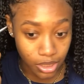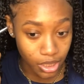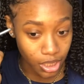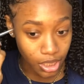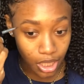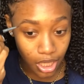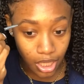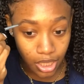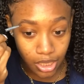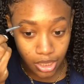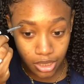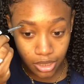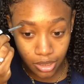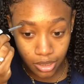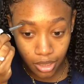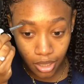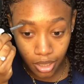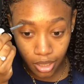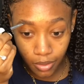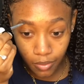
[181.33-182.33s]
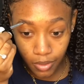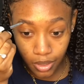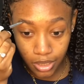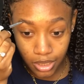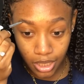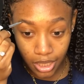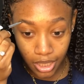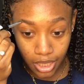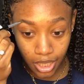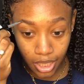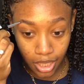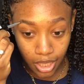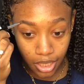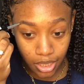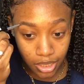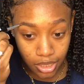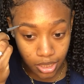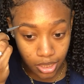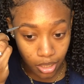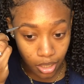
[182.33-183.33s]
a
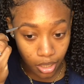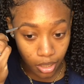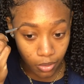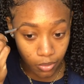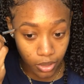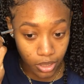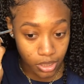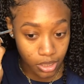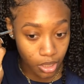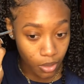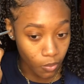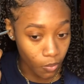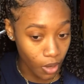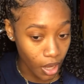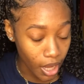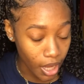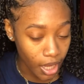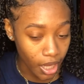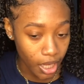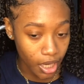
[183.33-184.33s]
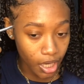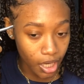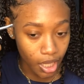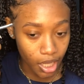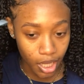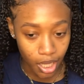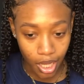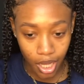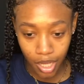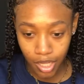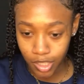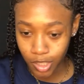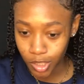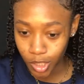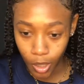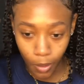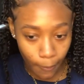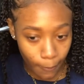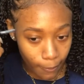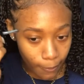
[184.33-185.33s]
dance, always a wine,
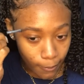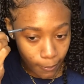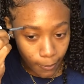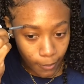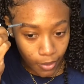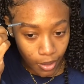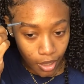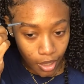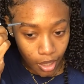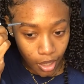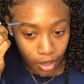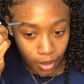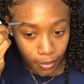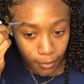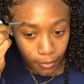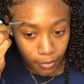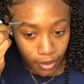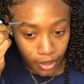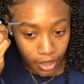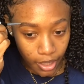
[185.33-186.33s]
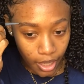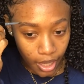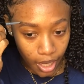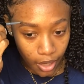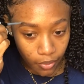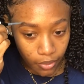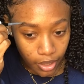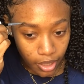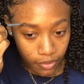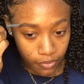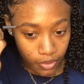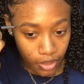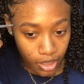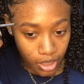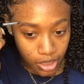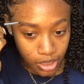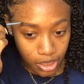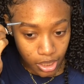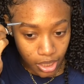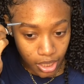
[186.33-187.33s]
something. But yeah, I would
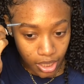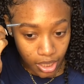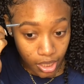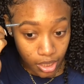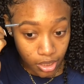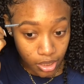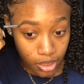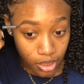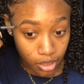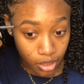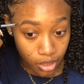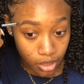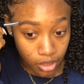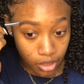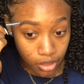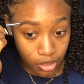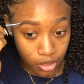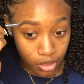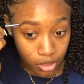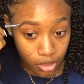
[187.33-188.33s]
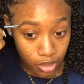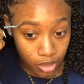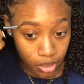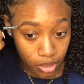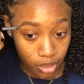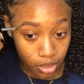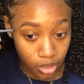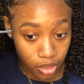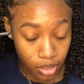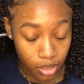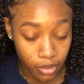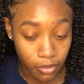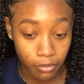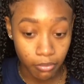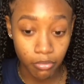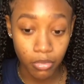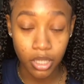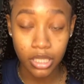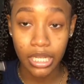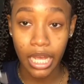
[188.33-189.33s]
definitely say dancehall.
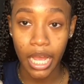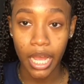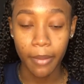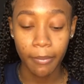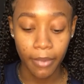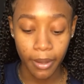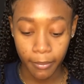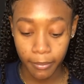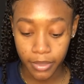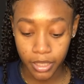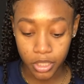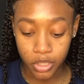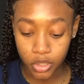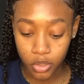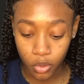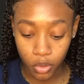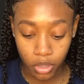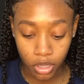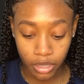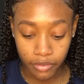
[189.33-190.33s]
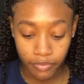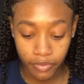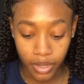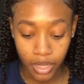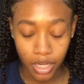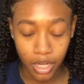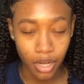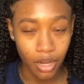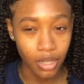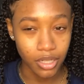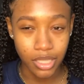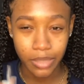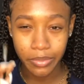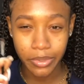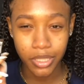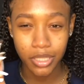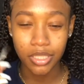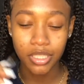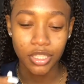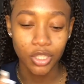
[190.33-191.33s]
But I'm a big soca fan. A lot of
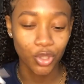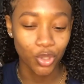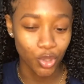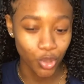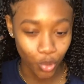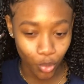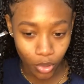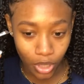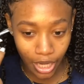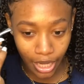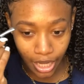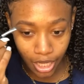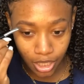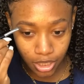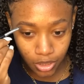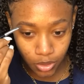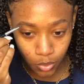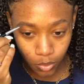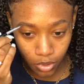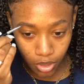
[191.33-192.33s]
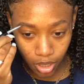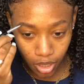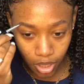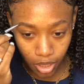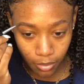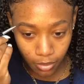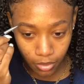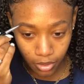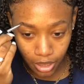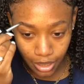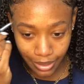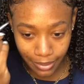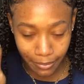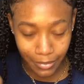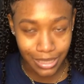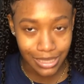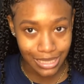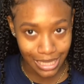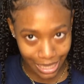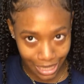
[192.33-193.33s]
persons don't like soca, but let
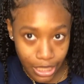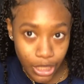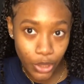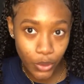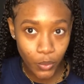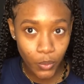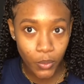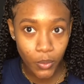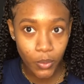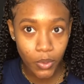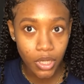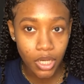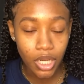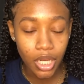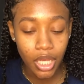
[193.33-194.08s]
me tell you,